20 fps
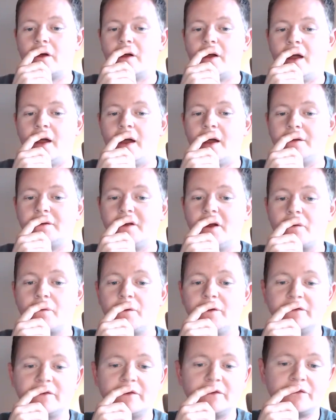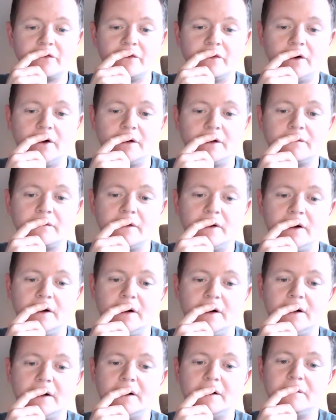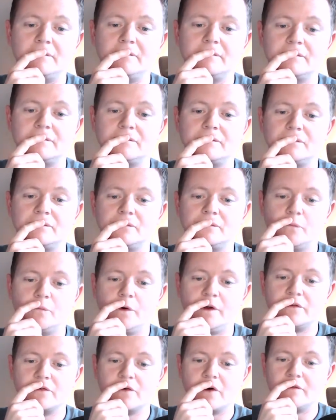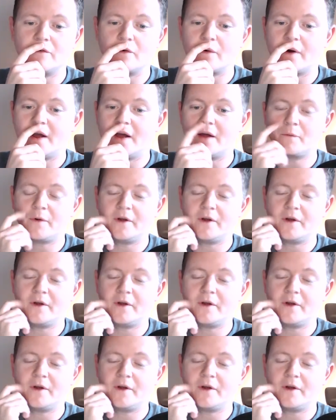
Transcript: And yeah, we did a tour. We drove around.